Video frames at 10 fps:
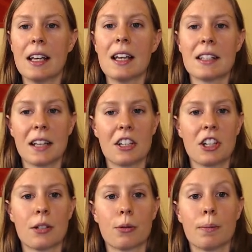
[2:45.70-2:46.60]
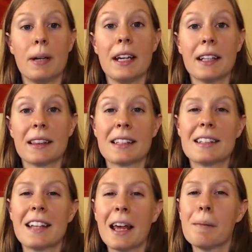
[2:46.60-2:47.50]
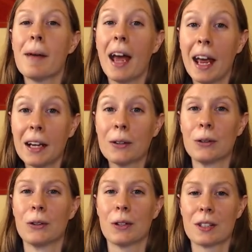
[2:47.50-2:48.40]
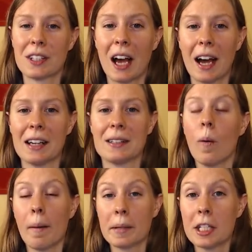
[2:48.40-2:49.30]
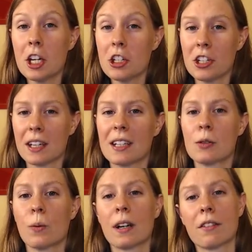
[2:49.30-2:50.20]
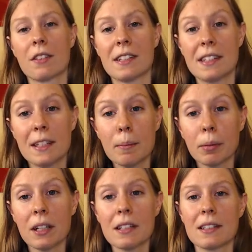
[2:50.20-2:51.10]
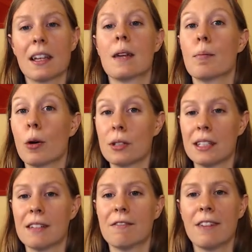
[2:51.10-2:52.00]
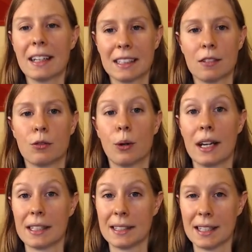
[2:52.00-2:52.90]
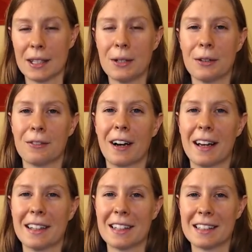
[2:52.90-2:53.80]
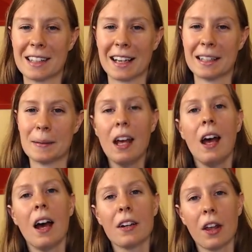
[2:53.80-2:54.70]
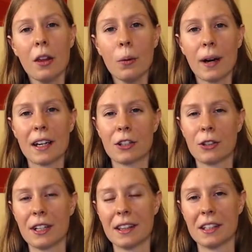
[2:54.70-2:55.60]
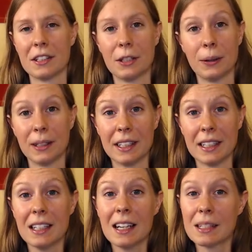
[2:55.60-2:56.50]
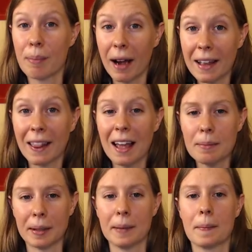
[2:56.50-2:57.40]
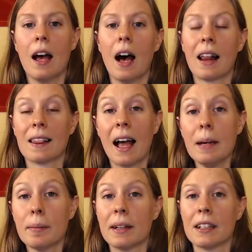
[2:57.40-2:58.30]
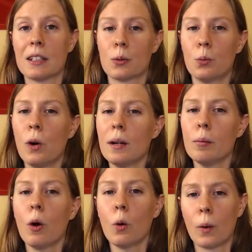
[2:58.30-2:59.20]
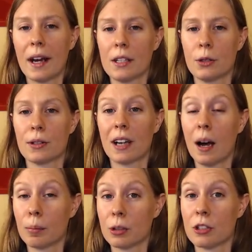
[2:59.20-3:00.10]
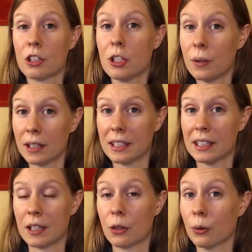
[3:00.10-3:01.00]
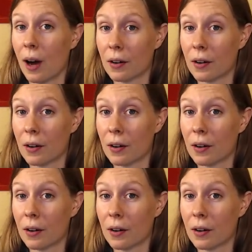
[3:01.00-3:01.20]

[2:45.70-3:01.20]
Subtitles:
such as repeating the same angle or size. Repetition is one of the simplest and most effective ways to unify a design. Another way to create this unity is by alignment. Alignment is one more way to accomplish unity throughout a